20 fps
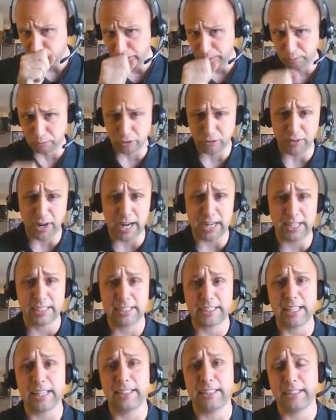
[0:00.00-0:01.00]
Provide
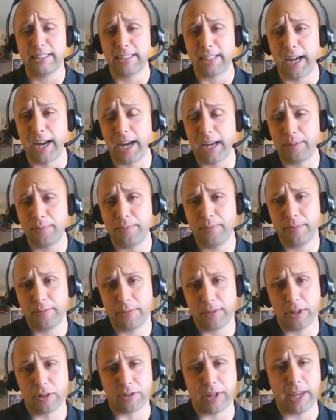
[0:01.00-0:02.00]
extended time.
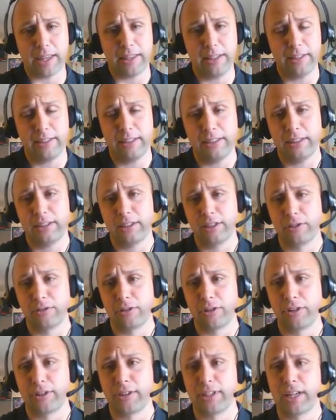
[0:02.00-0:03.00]
Okay, these
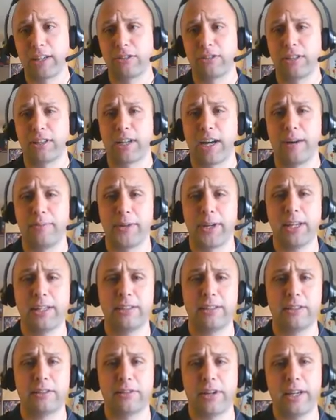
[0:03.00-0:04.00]
children are entitled to
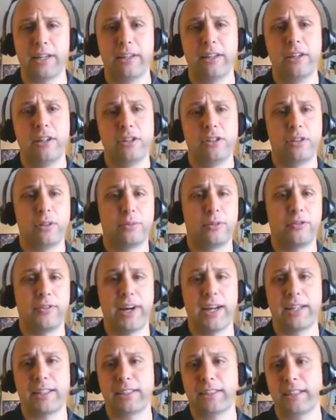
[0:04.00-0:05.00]
accommodations, right? So
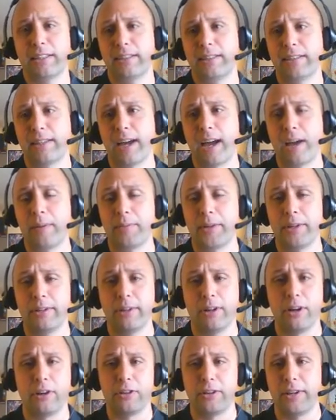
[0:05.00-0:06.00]
provide extended time
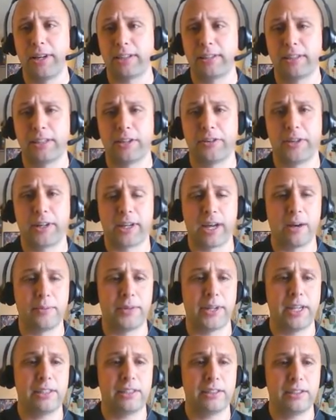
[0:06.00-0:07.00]
and other necessary
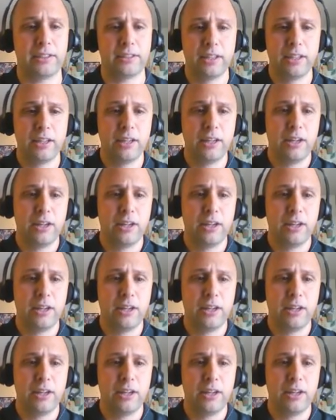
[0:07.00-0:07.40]
accommodations.